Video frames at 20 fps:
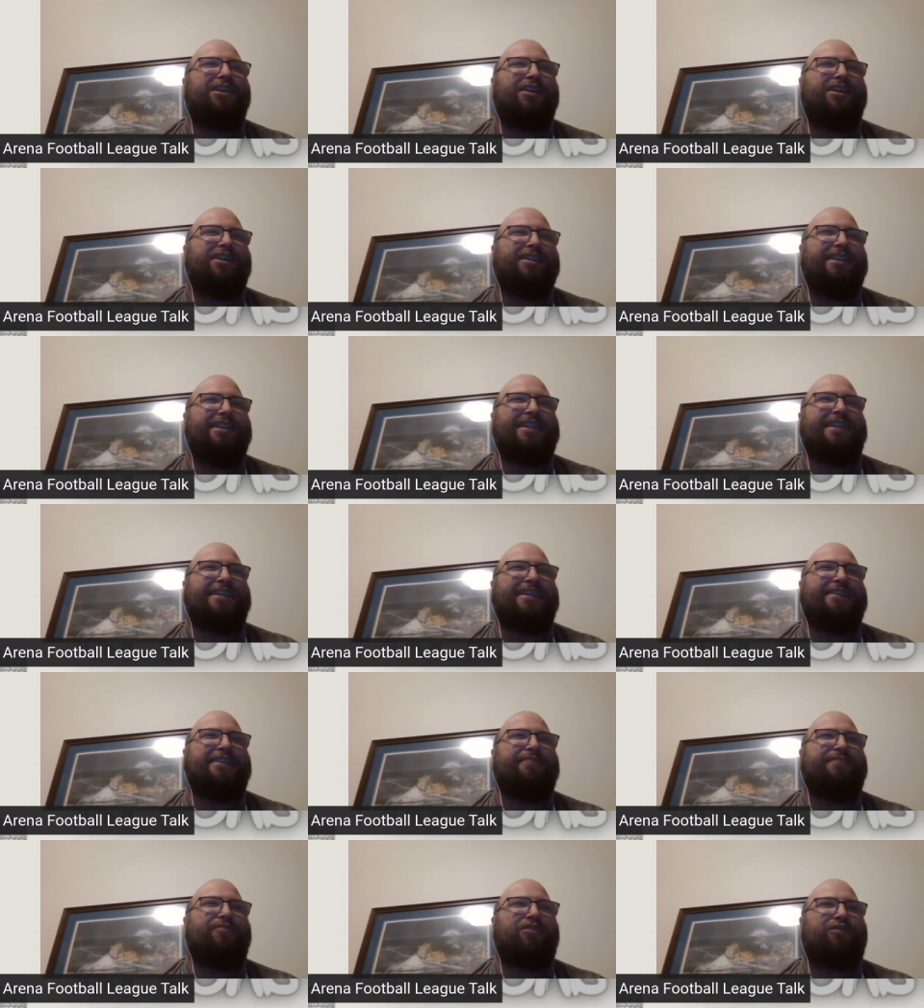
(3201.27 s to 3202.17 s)
to get
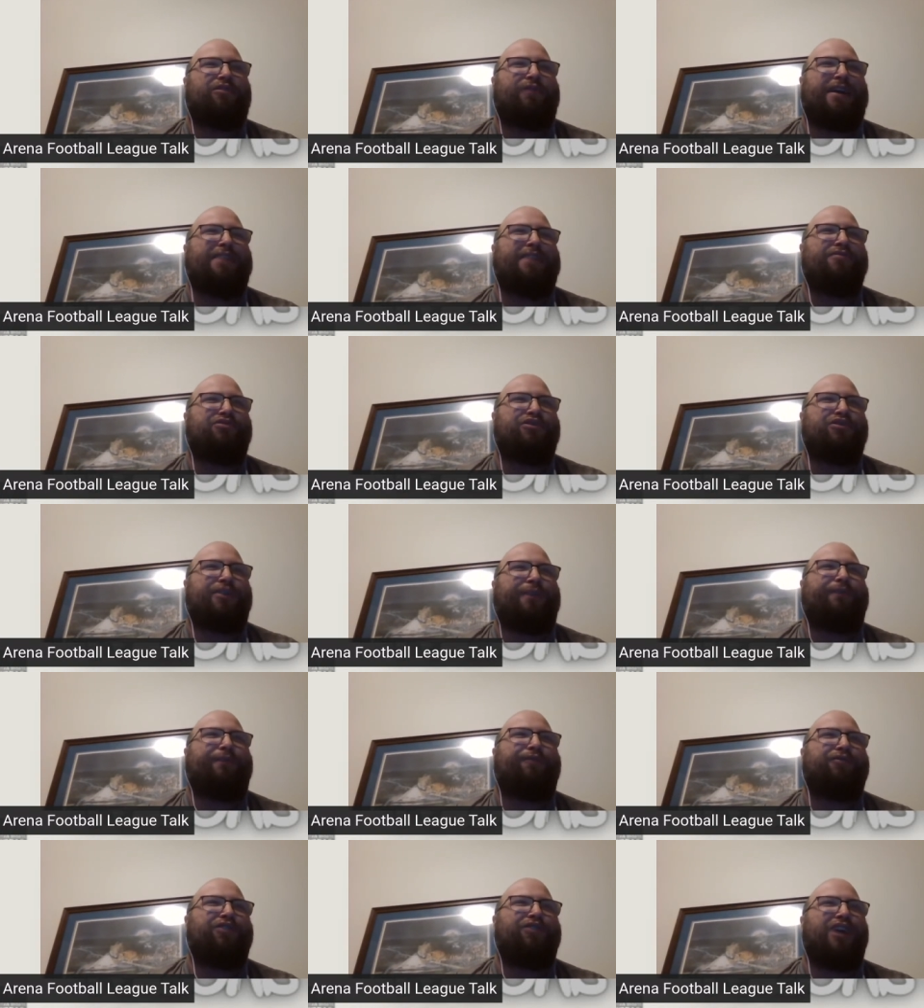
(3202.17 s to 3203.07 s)
them on a round trip
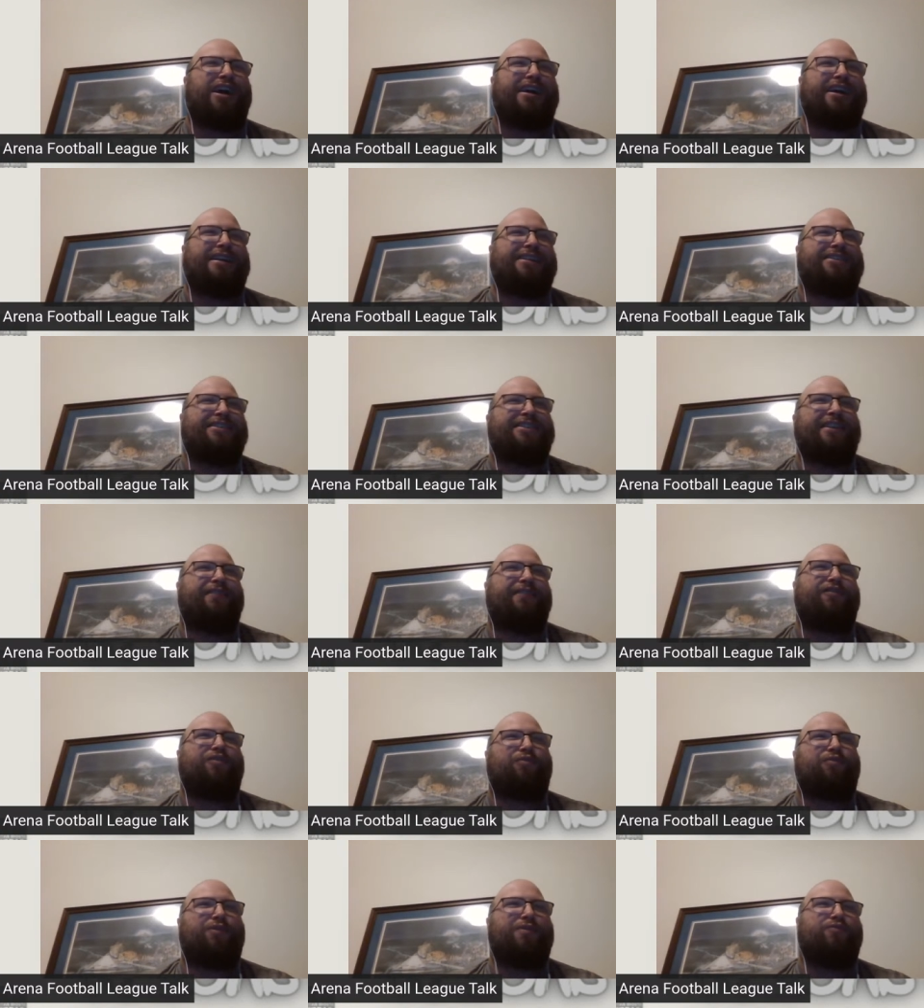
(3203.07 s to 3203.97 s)
flight instead of a
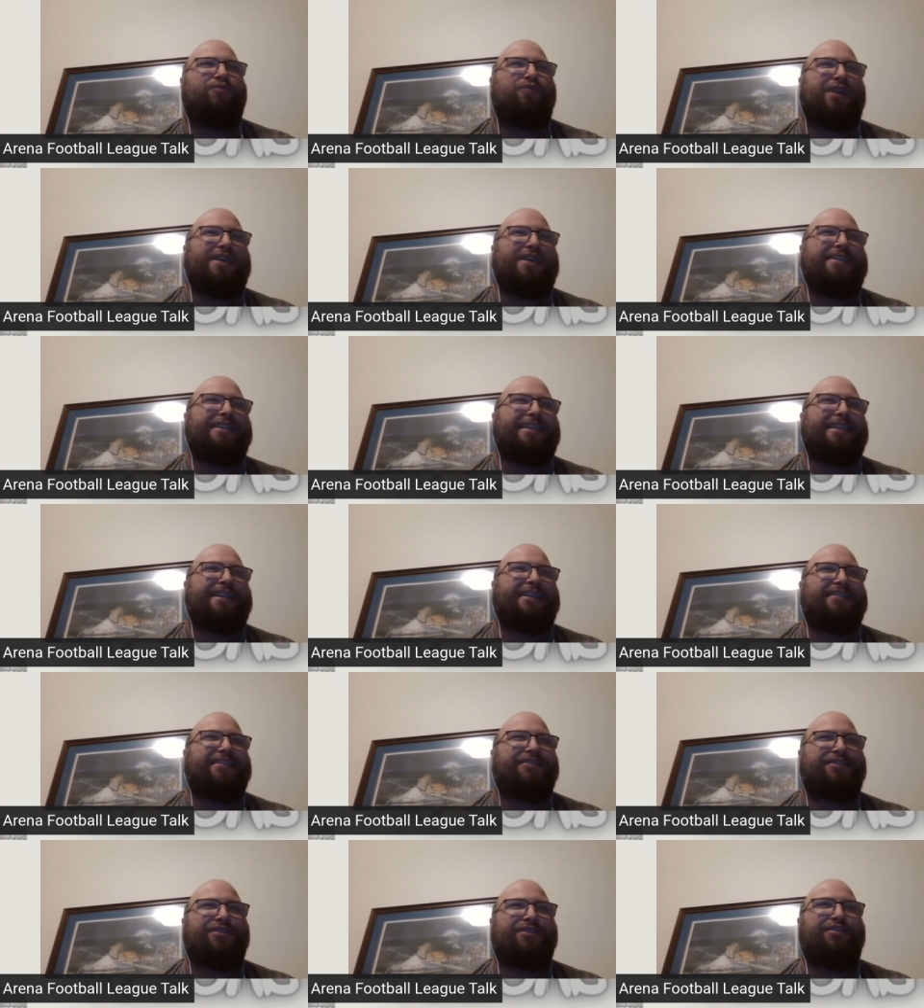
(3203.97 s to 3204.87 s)
one-way
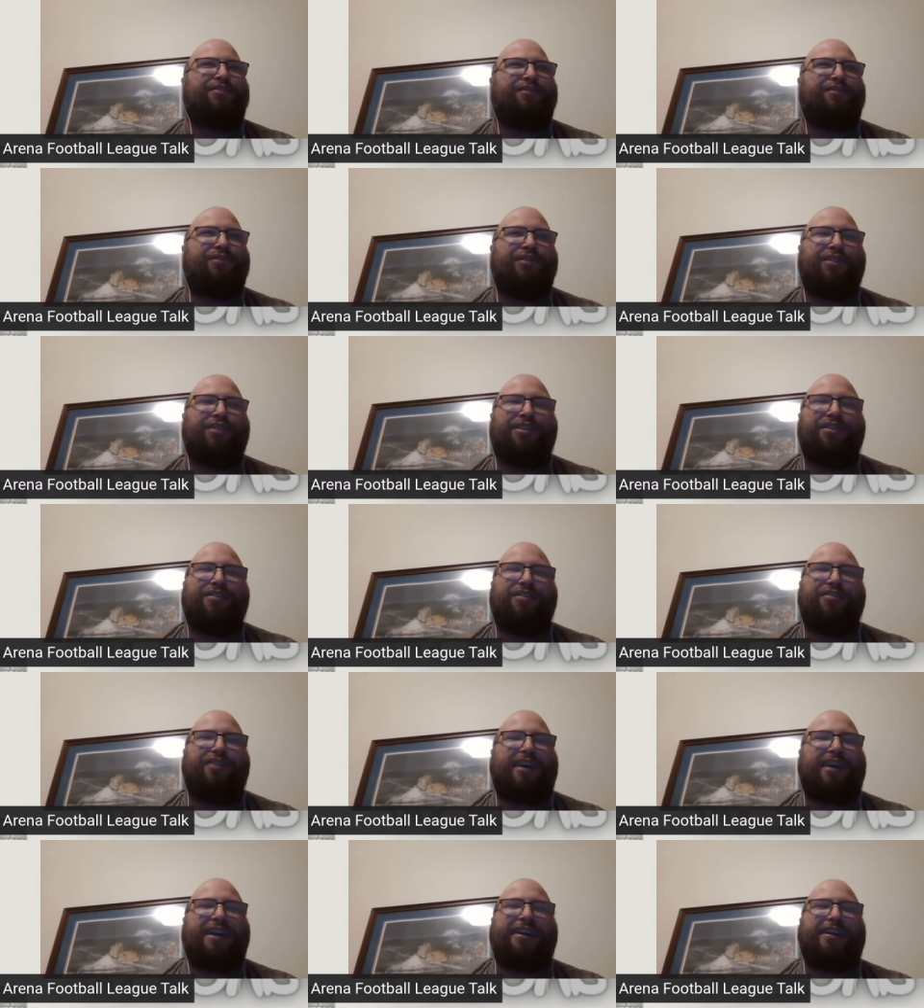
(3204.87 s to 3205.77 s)
tickets.
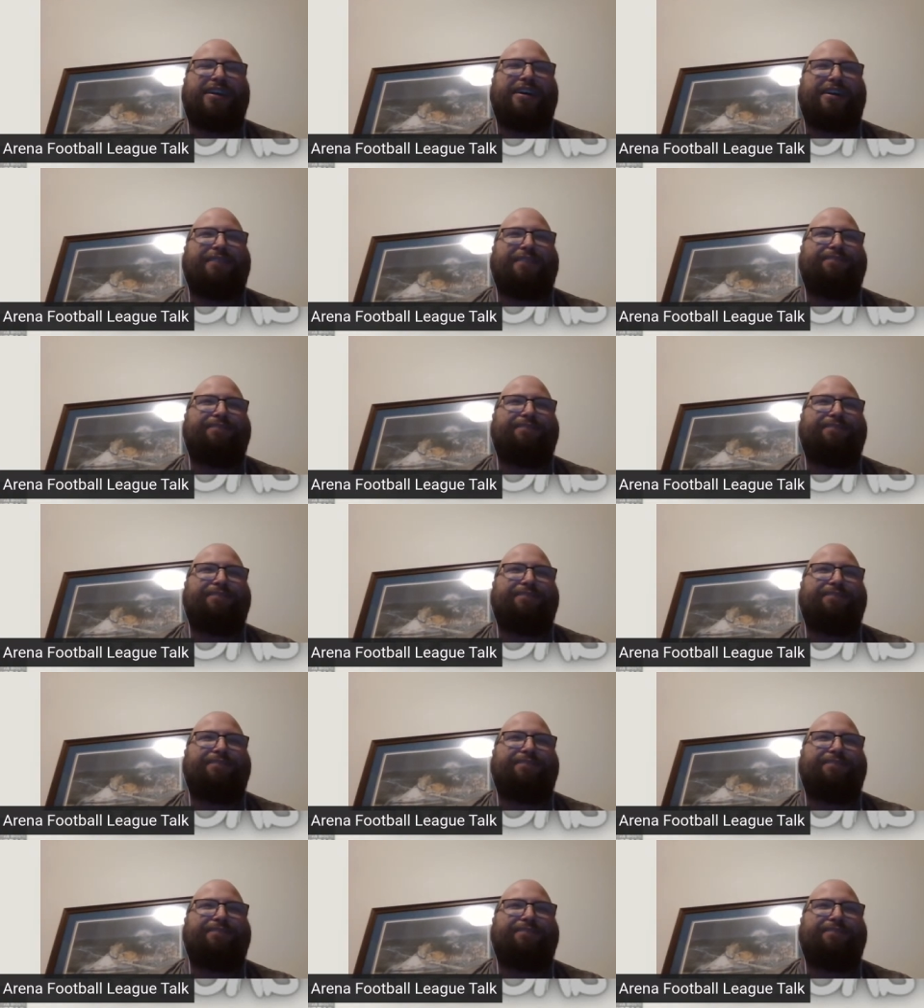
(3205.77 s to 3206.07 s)
And I